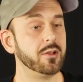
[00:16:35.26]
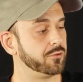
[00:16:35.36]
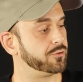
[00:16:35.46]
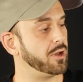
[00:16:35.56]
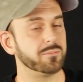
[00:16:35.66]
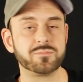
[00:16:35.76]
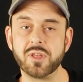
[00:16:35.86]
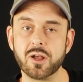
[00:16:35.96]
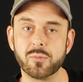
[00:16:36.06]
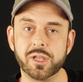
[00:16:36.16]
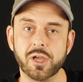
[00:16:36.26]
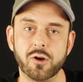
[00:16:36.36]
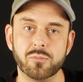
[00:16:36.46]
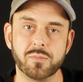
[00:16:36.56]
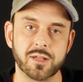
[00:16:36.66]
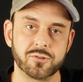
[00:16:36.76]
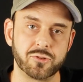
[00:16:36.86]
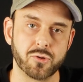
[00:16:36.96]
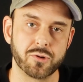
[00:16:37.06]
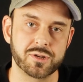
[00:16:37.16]
So, there we go,
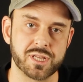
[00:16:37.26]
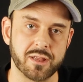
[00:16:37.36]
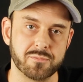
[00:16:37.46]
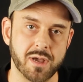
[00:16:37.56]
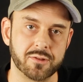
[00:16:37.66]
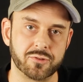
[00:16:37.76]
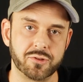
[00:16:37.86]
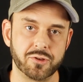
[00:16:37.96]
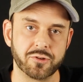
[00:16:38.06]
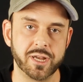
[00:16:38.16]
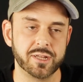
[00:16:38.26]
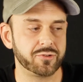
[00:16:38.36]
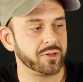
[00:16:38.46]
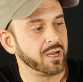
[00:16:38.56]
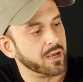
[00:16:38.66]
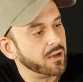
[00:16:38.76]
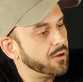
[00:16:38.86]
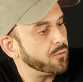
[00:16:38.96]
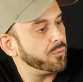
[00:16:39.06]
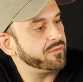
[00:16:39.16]
Monsieurs and Monsignoritas.
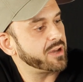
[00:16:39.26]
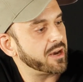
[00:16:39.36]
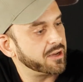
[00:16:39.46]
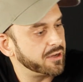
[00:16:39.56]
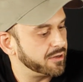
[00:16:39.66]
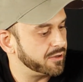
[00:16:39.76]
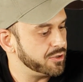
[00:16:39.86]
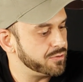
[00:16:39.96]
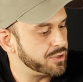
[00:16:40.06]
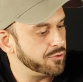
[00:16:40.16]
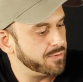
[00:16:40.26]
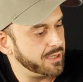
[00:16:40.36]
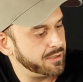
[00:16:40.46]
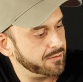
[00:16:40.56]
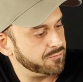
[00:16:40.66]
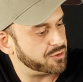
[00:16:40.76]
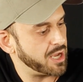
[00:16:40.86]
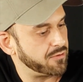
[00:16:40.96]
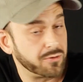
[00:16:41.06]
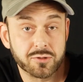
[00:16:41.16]
We've got a YouTubing,
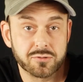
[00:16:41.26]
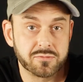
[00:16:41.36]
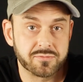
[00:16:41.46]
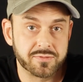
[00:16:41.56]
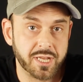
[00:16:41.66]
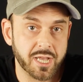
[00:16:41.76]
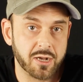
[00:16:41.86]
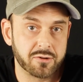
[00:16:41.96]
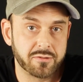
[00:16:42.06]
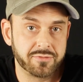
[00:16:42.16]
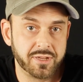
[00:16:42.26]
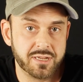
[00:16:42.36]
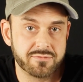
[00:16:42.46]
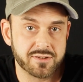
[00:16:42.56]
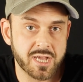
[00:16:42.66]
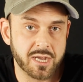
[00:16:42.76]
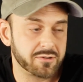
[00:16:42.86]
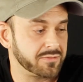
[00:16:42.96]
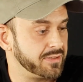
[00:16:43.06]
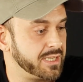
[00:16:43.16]
general videography,
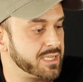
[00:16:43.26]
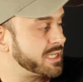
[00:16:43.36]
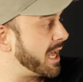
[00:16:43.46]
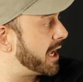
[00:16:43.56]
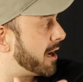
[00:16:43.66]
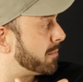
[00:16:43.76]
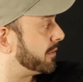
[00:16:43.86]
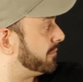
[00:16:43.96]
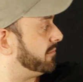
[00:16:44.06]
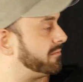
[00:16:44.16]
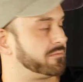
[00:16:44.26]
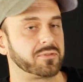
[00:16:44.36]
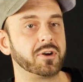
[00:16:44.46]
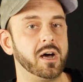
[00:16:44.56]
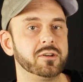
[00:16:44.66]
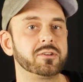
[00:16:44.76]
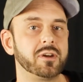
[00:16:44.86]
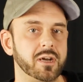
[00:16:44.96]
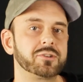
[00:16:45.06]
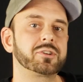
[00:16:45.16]
photography setup for
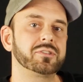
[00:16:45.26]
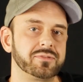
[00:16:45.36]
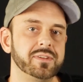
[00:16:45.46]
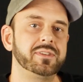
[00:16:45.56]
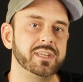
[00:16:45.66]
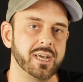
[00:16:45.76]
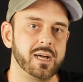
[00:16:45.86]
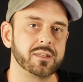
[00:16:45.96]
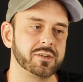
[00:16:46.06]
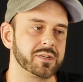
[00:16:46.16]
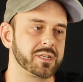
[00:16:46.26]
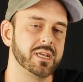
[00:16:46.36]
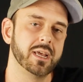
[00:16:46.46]
under $150.